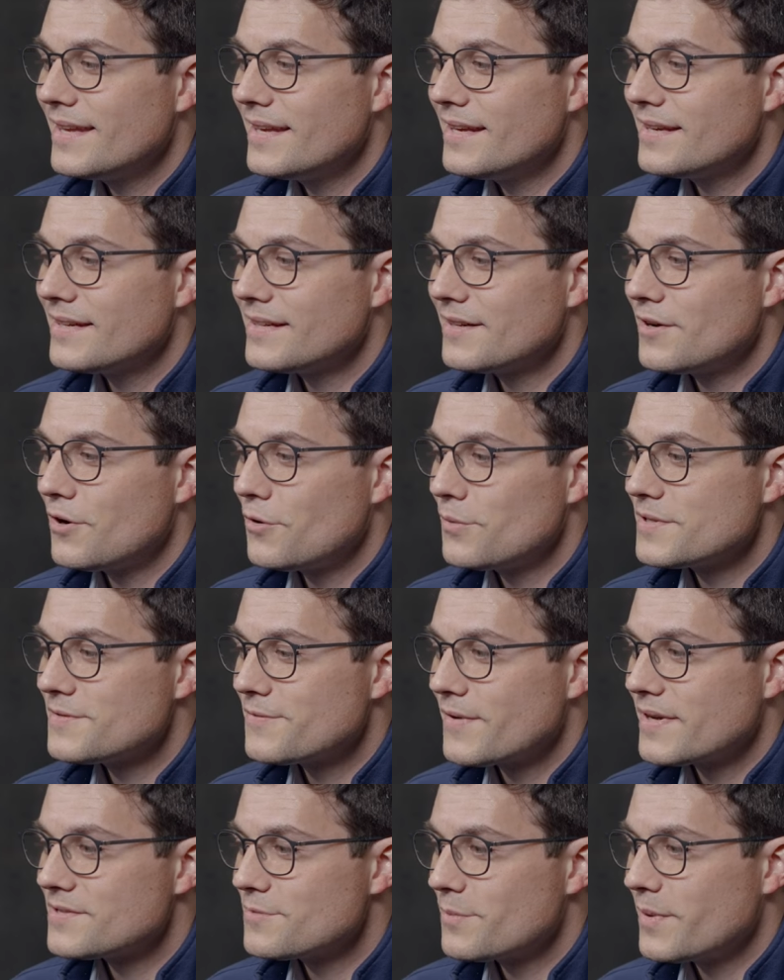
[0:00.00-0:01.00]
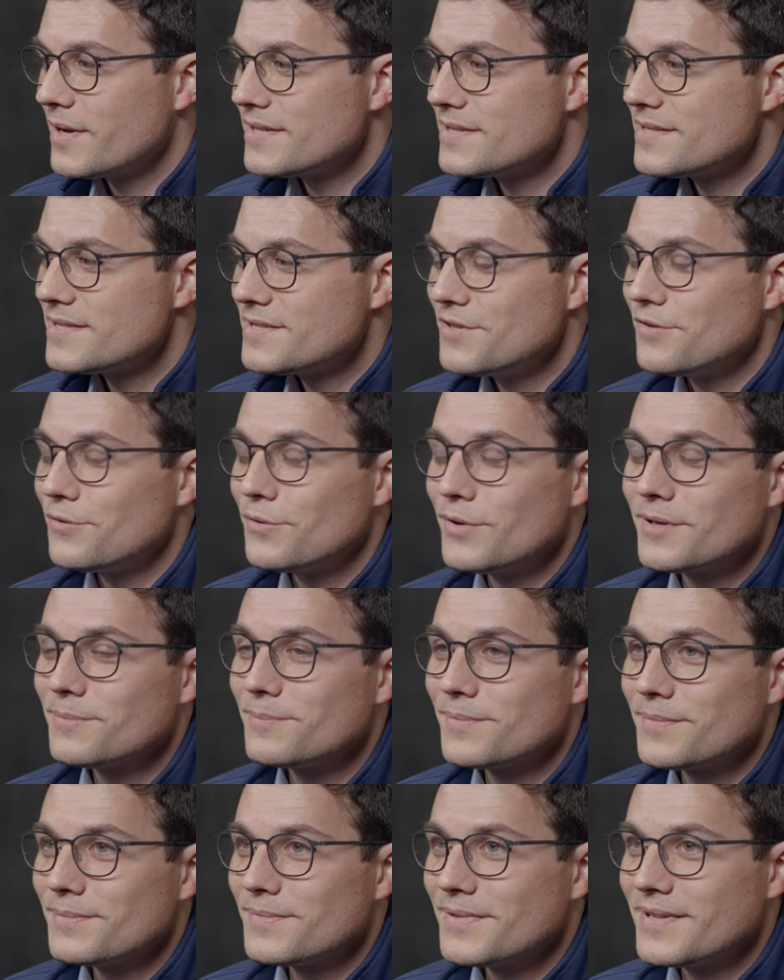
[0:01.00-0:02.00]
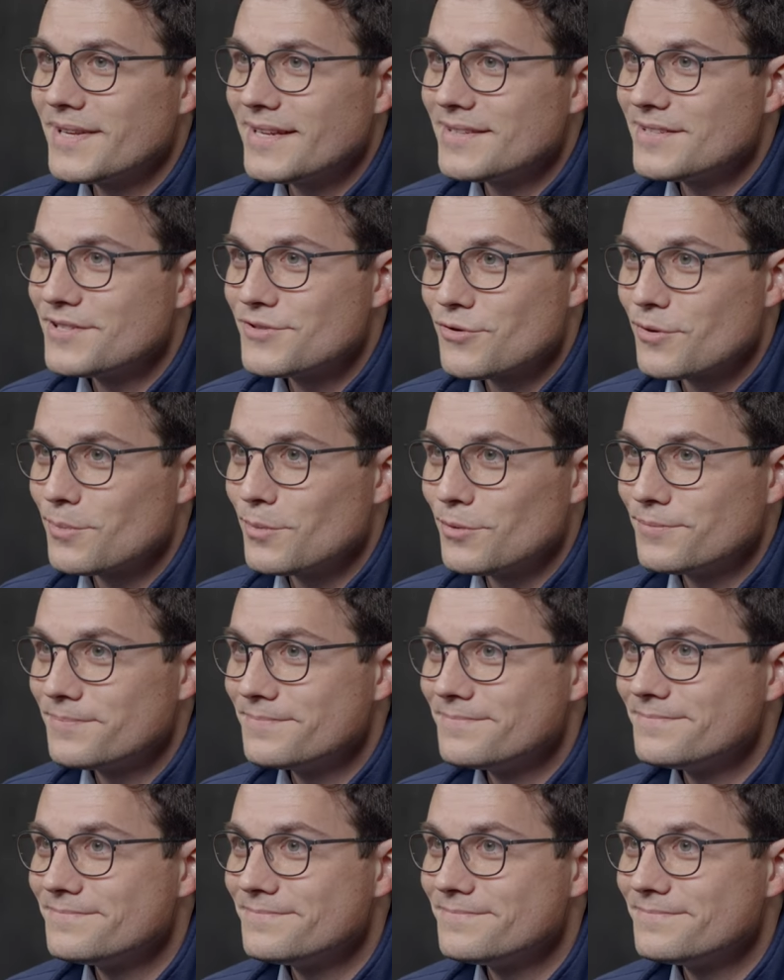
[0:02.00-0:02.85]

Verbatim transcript: He uh, always finds ways to um, get into trouble.